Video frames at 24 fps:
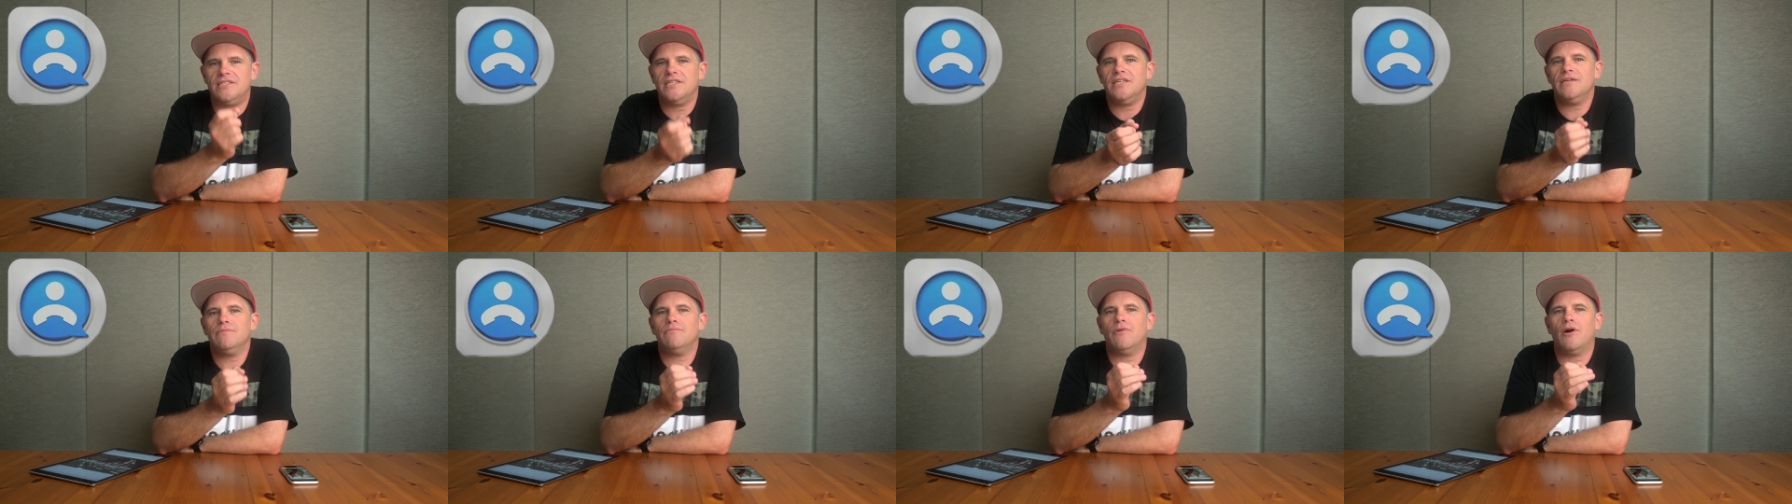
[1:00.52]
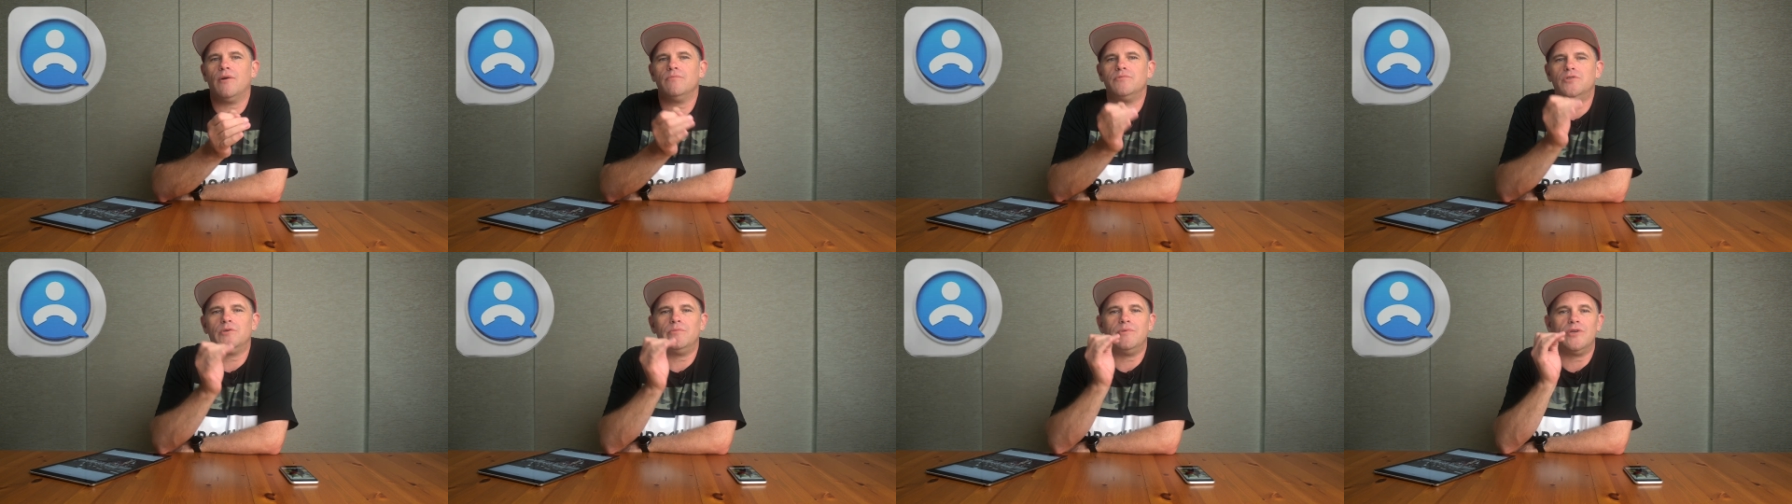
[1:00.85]

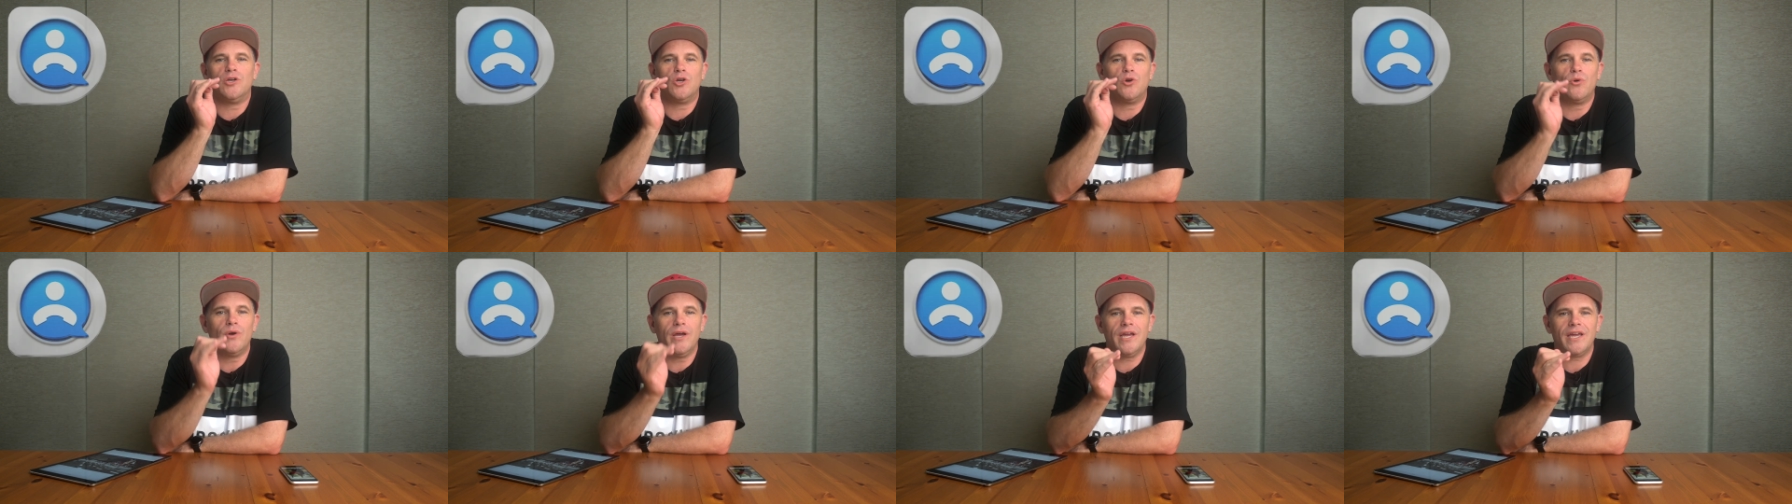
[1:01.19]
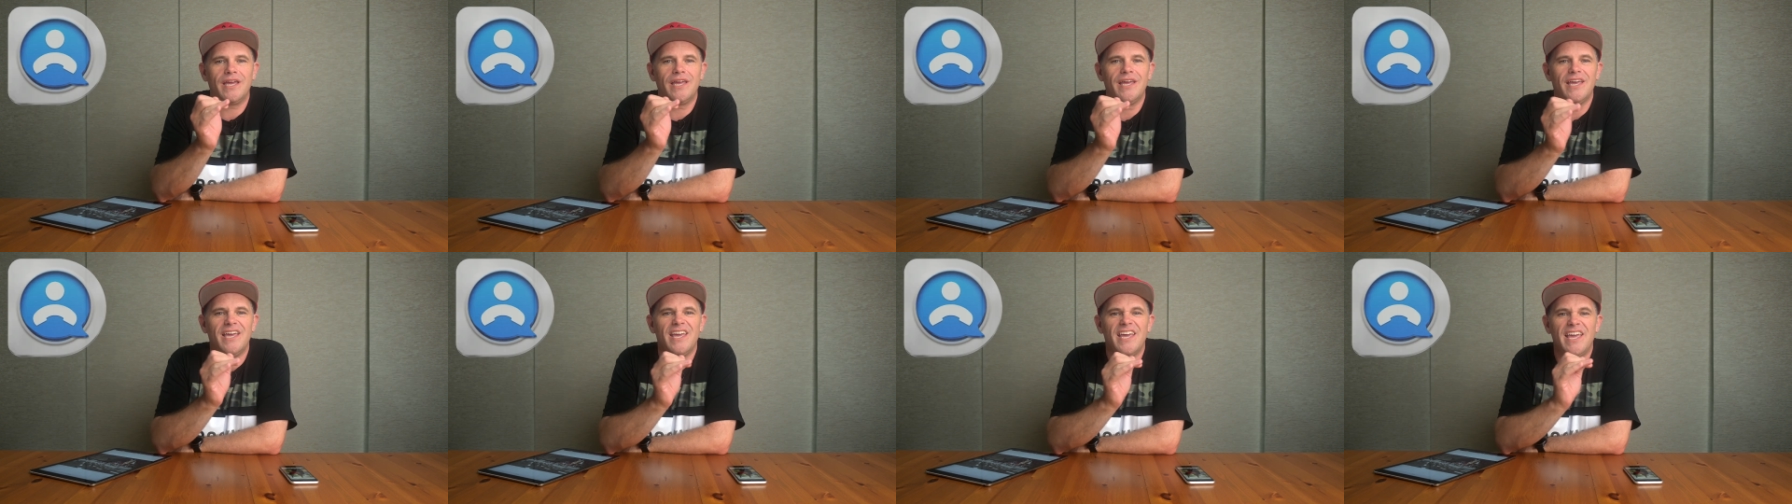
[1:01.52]
DearMob to be
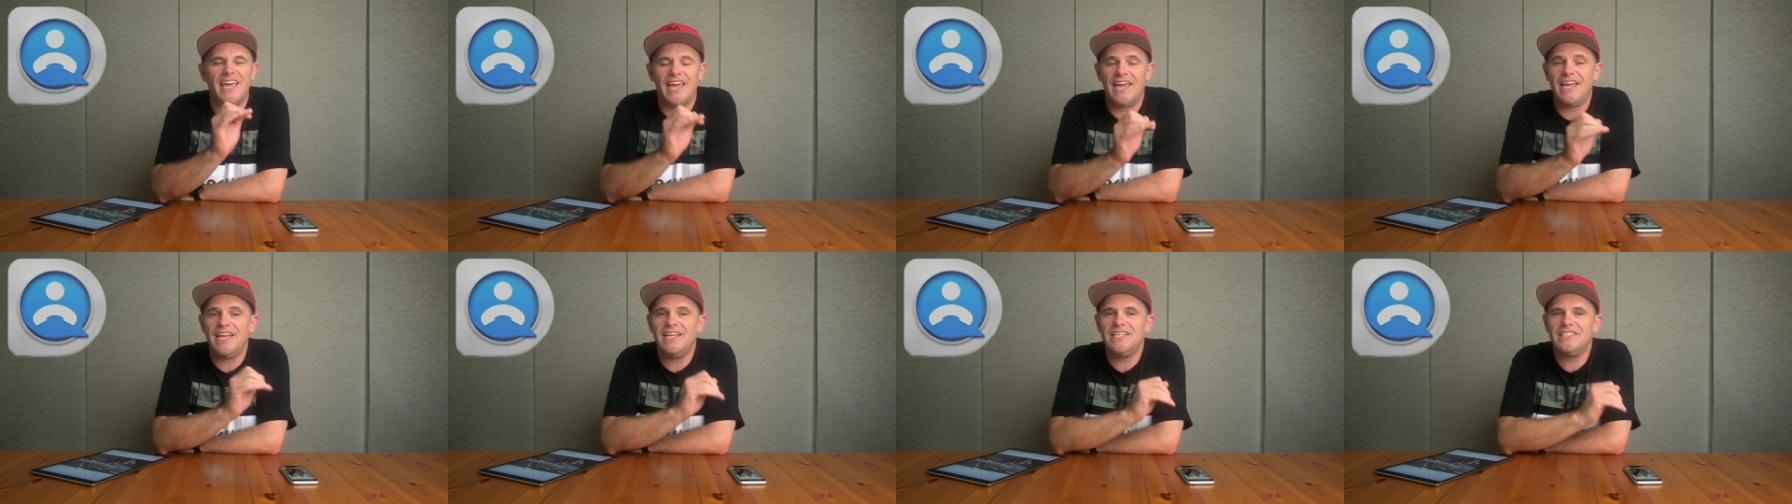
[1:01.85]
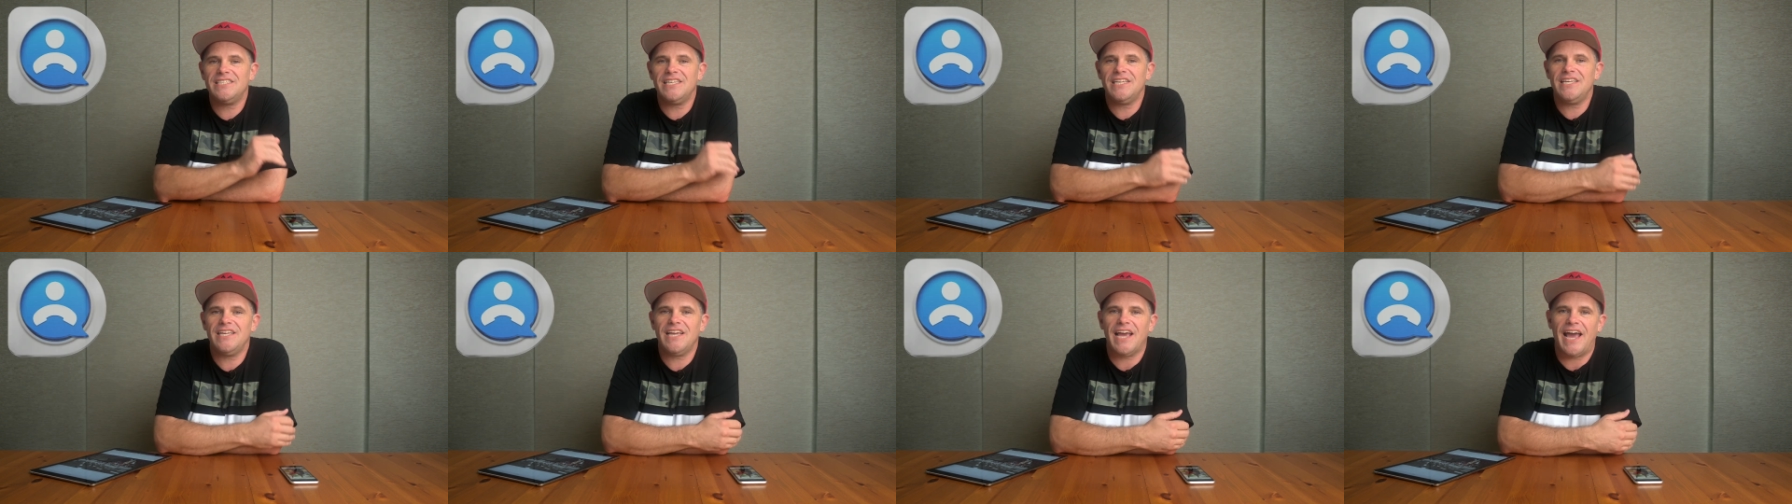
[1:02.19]
quick,
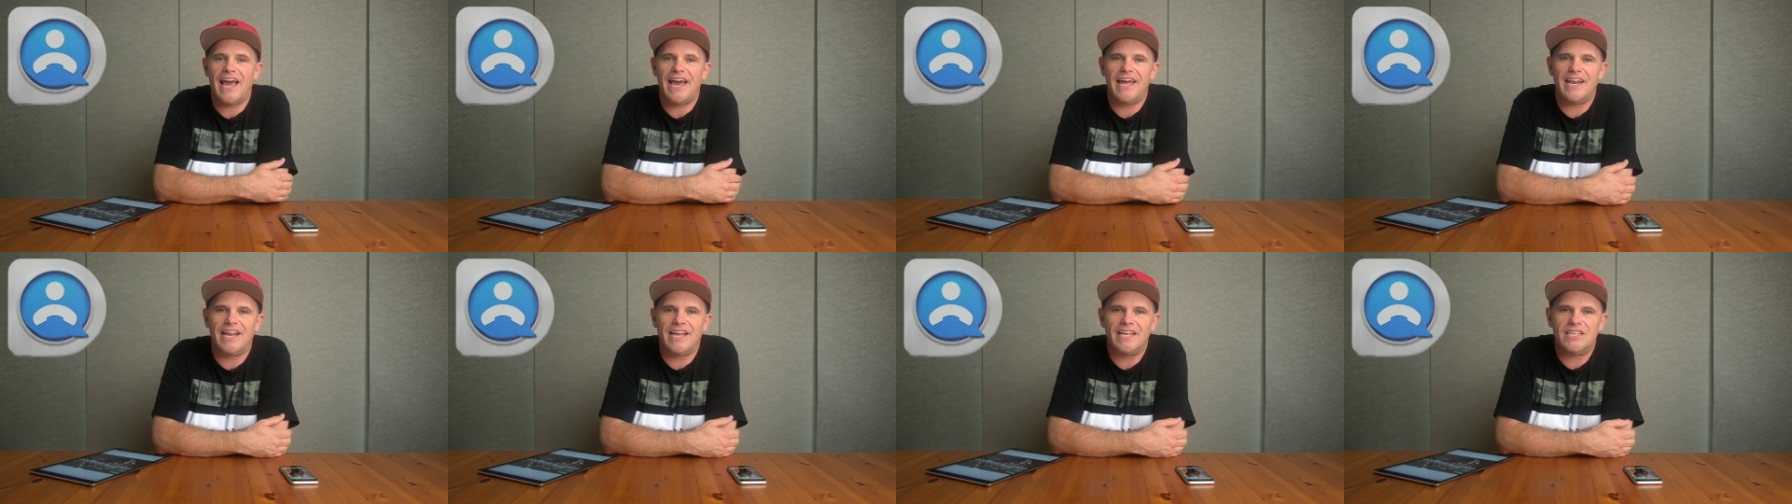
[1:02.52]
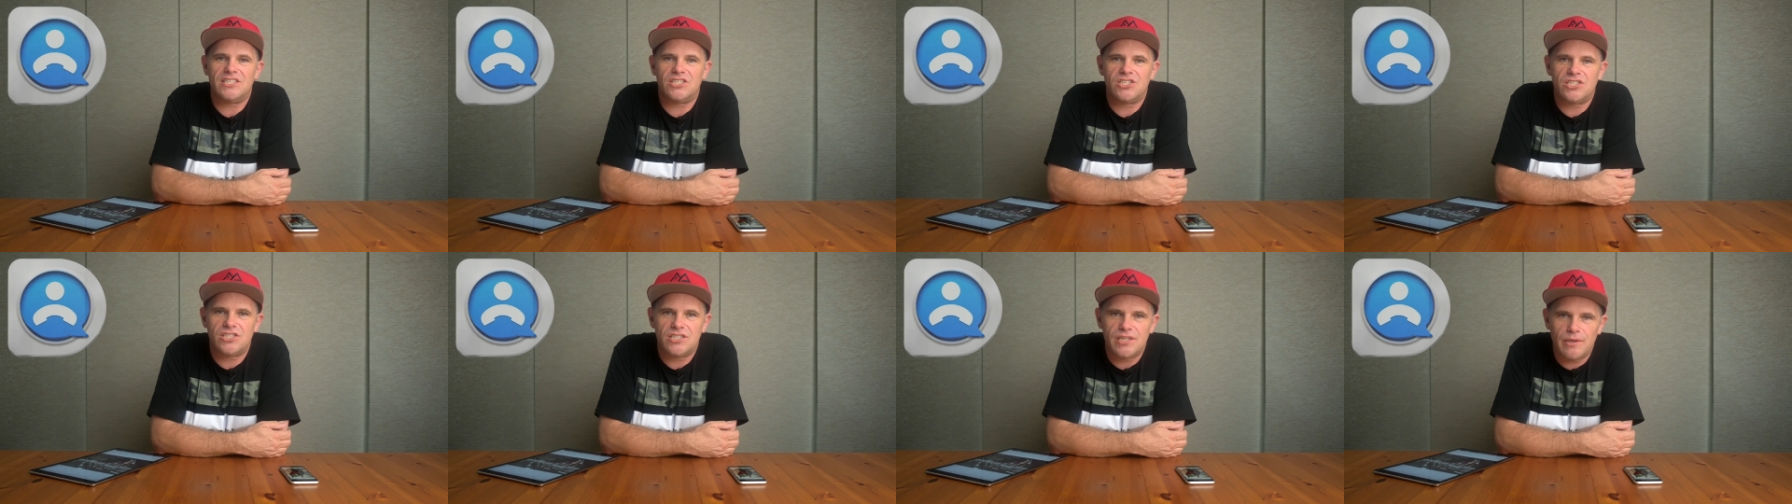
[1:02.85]
easy, and a
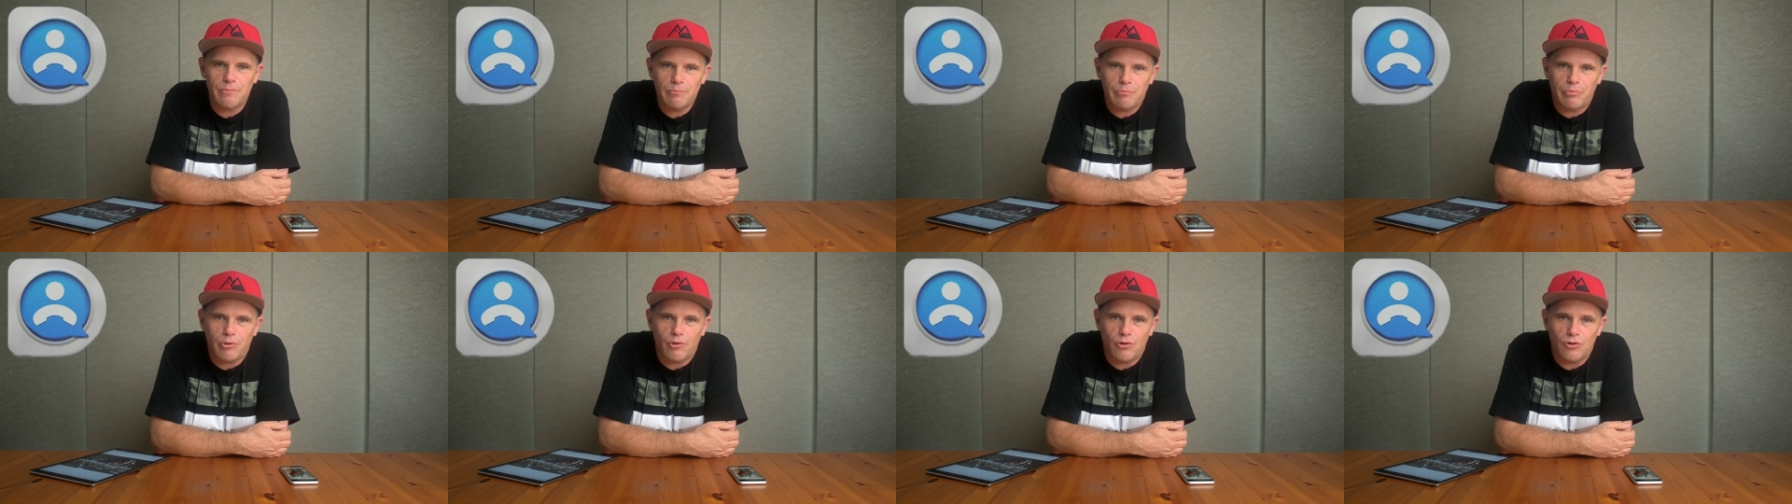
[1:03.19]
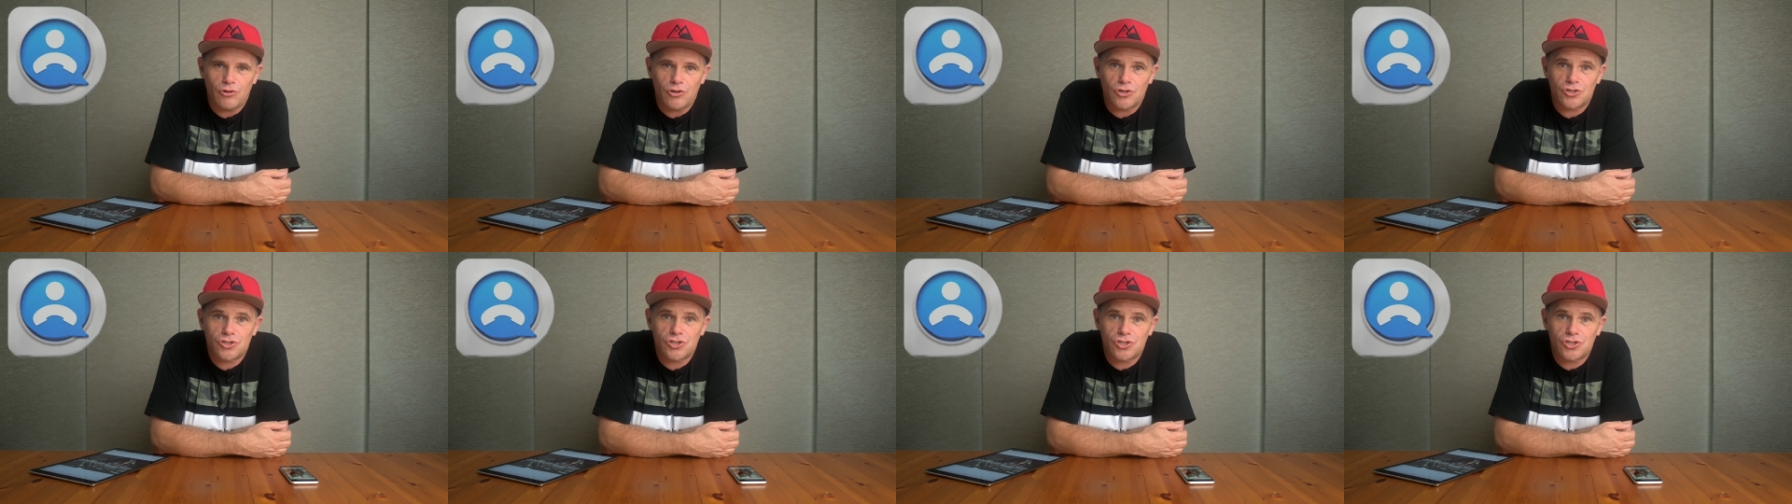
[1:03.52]
simple